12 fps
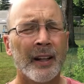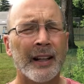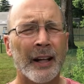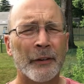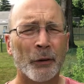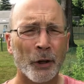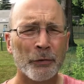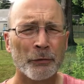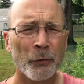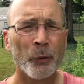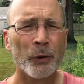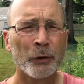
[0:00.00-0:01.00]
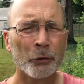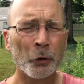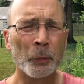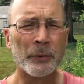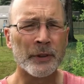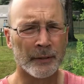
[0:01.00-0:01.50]
Now, there are four
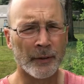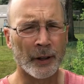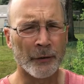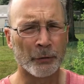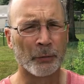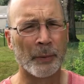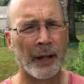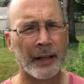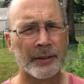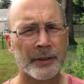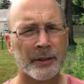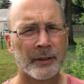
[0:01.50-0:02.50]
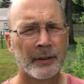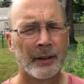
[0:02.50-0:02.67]
groups of arthropods.